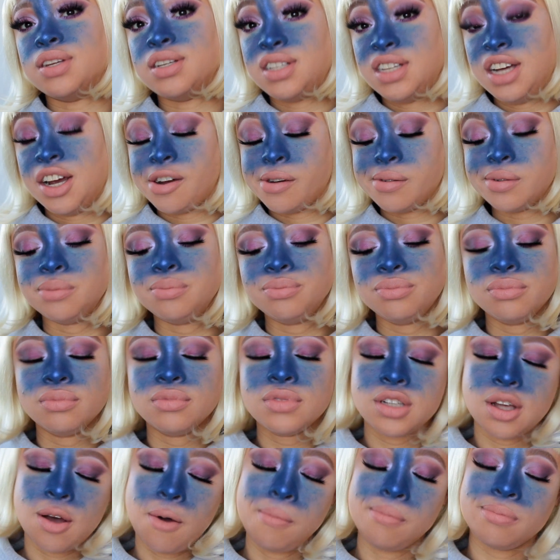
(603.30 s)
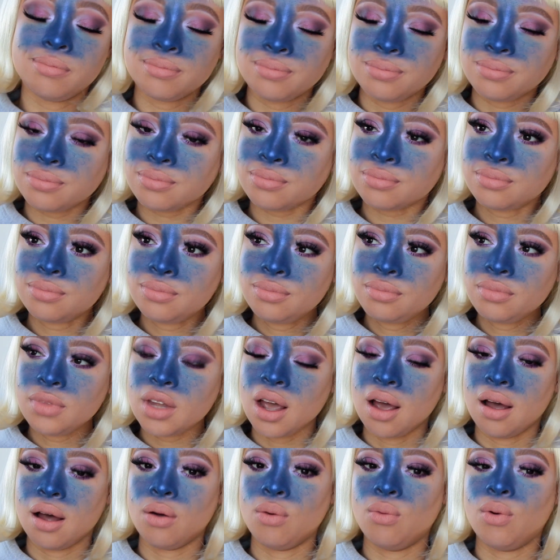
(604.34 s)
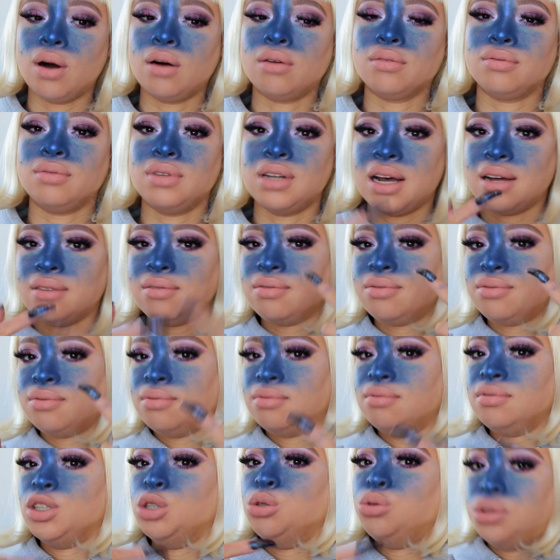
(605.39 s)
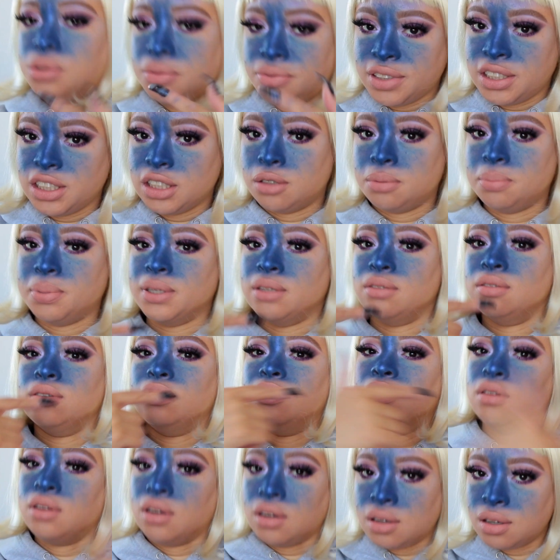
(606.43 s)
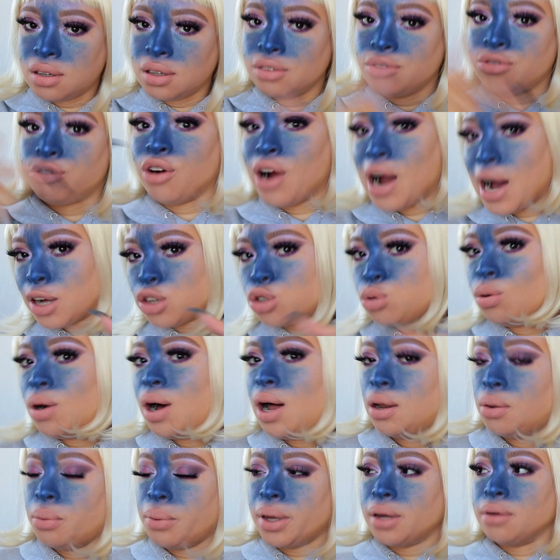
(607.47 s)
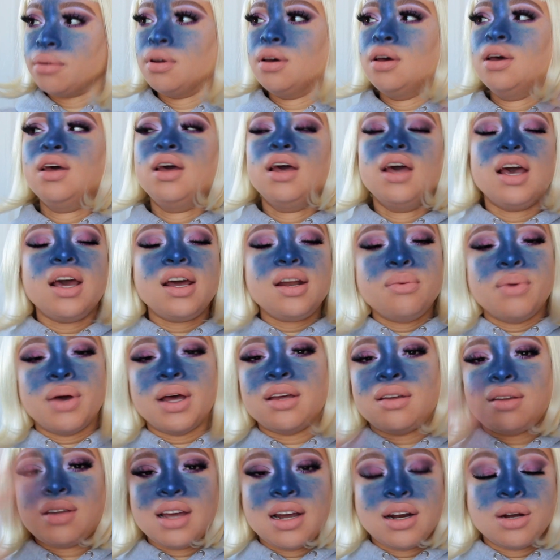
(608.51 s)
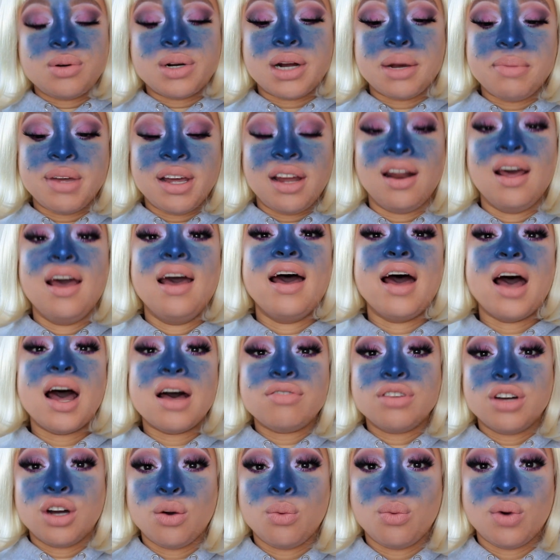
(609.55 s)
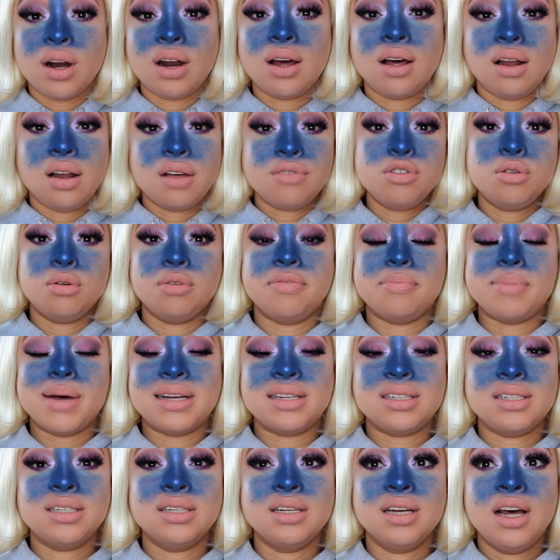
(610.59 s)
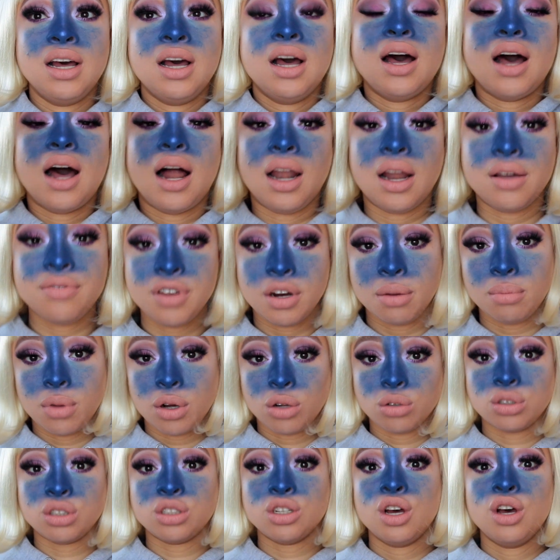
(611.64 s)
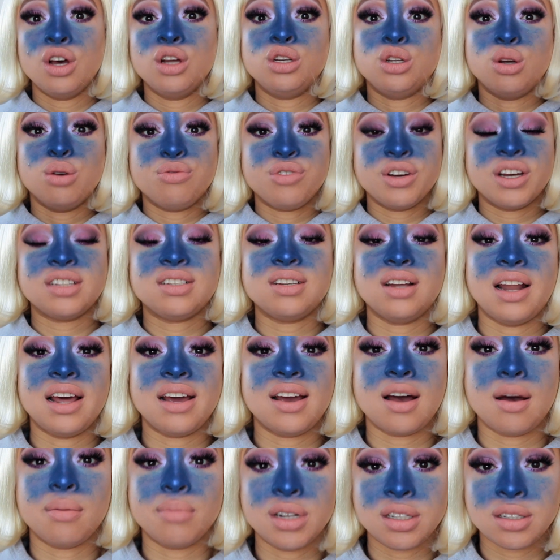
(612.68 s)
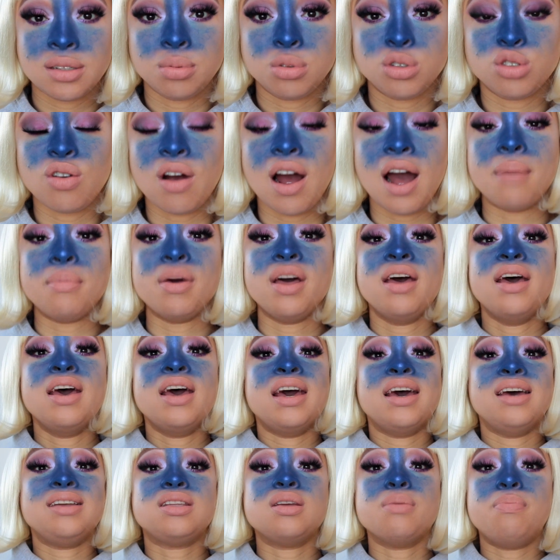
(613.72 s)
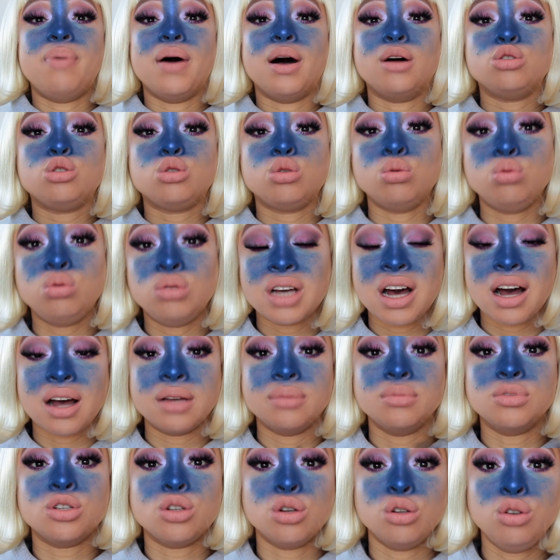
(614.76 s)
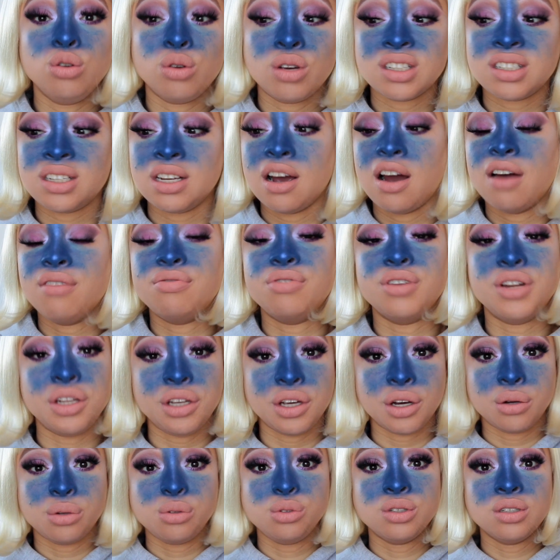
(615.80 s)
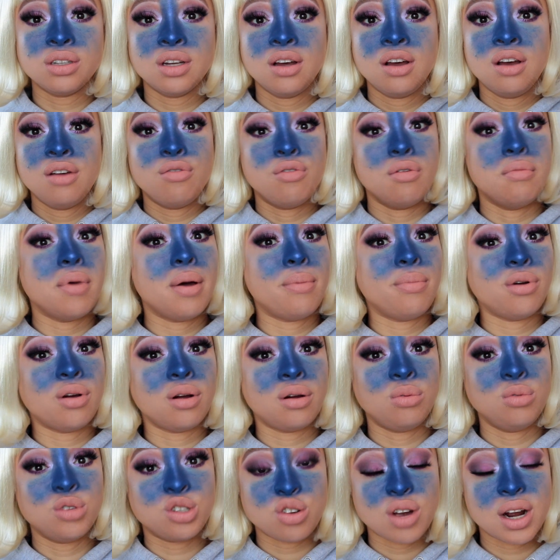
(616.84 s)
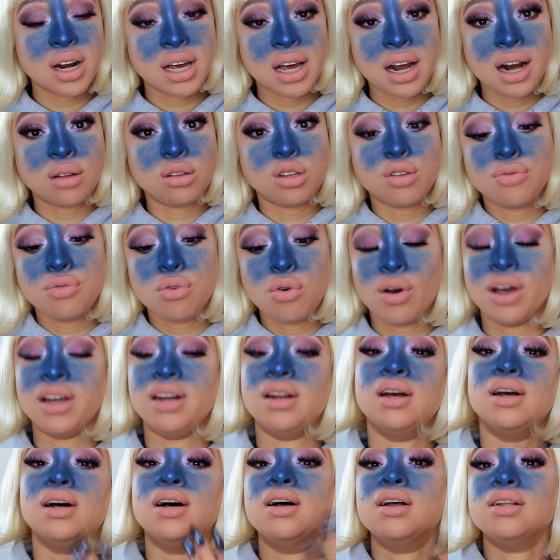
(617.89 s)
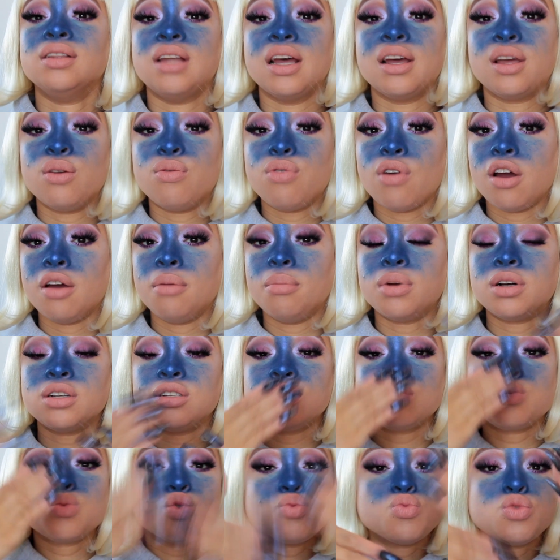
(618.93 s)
this year. So, well, not YouTube video, but look for actual Halloween. Anyway, you know what I mean. Have a good one. I love you the best. I love you the most. Don't forget to like, comment, and subscribe. Hit the bell 2 times so you can see our videos. Remember, we're trying to get out the void. Thank you very much.